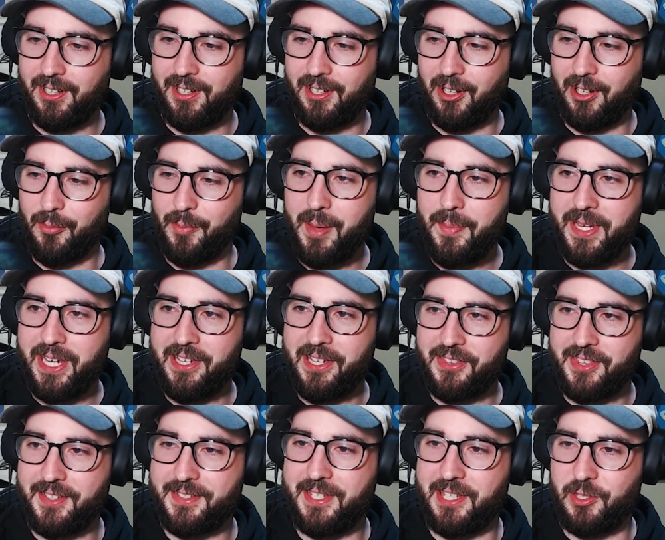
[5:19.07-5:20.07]
Or maybe he
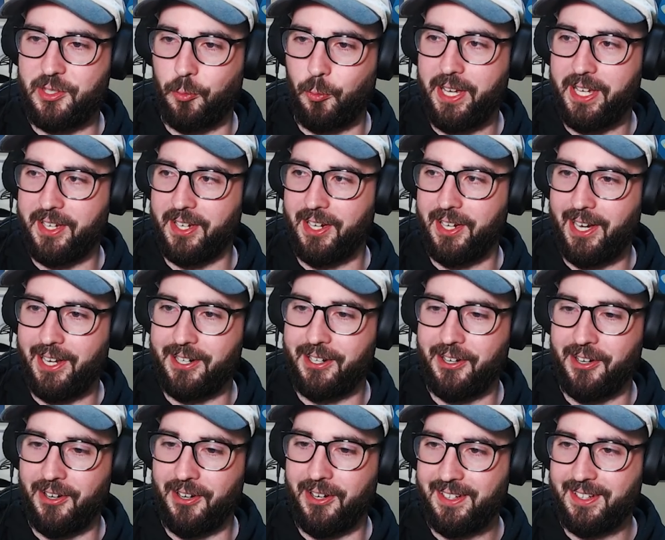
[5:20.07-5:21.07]
thinks he's weaker, I don't
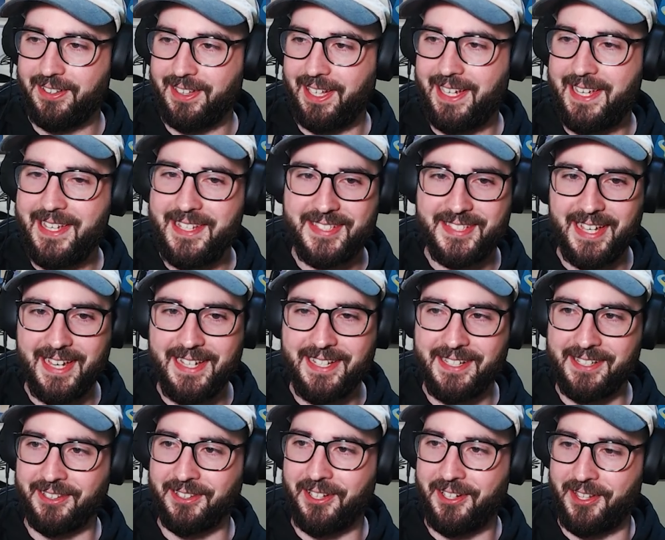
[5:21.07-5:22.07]
know. Like, he's saying a
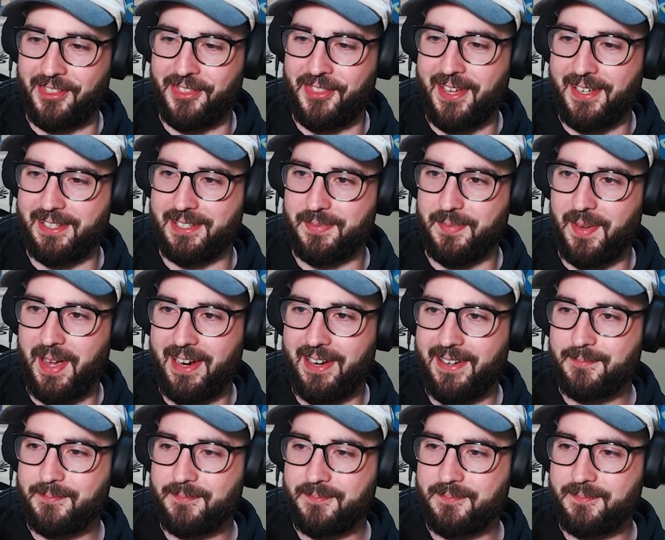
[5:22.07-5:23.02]
lot of things, man.